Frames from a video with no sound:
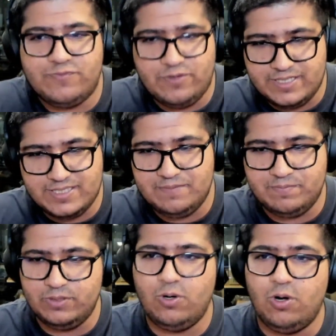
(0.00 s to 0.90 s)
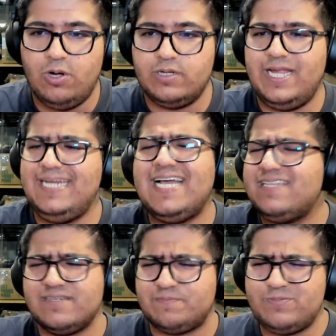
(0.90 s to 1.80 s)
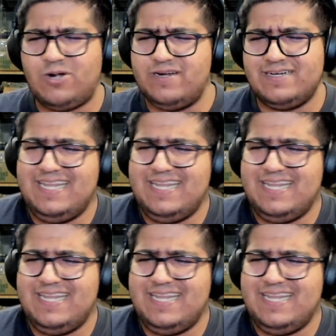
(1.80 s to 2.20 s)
for example, or any other product.